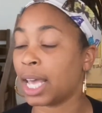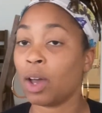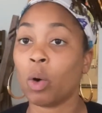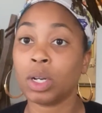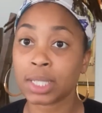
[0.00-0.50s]

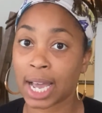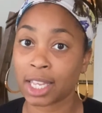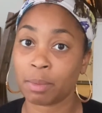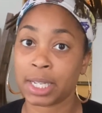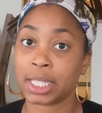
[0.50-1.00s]
all
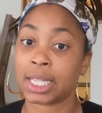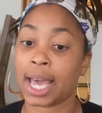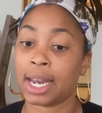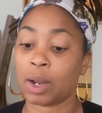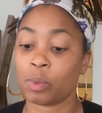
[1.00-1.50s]
documents
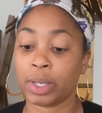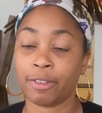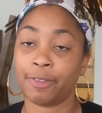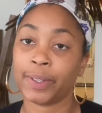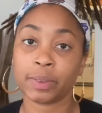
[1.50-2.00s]
that
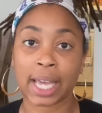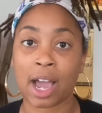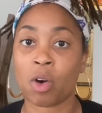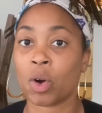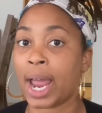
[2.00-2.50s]
we've filled
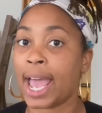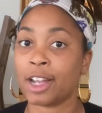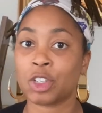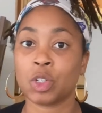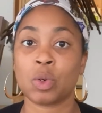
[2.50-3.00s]
out or
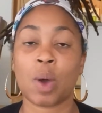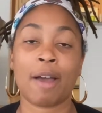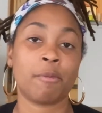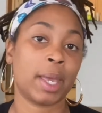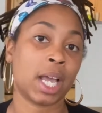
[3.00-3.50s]
had to,
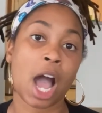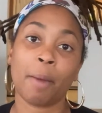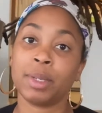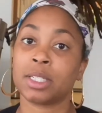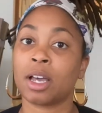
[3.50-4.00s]
I've made
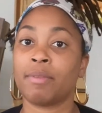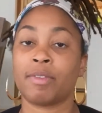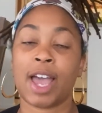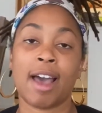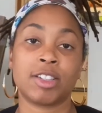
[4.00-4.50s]
copies of
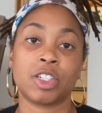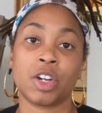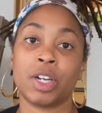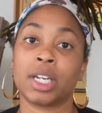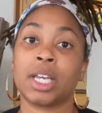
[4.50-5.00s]
if I had to
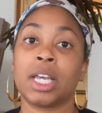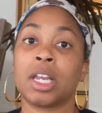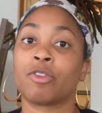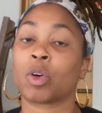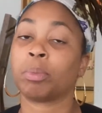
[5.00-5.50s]
turn it
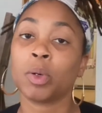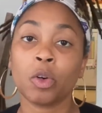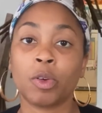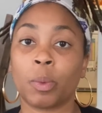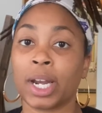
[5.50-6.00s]
in for
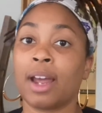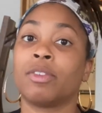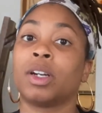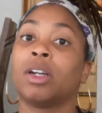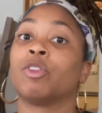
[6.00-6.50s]
proof or
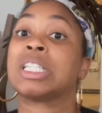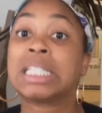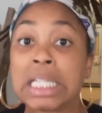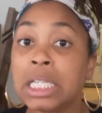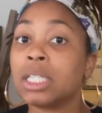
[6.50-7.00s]
whatever,
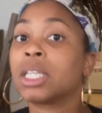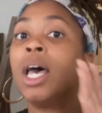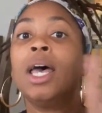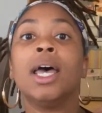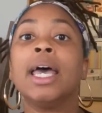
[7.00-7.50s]
receipts
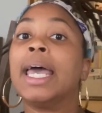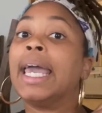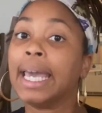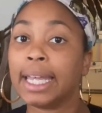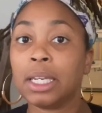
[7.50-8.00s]

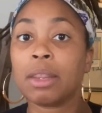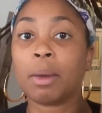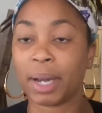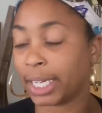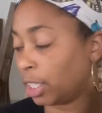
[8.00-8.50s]
in the
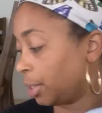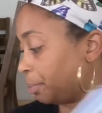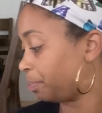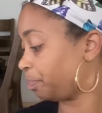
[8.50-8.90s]
binder.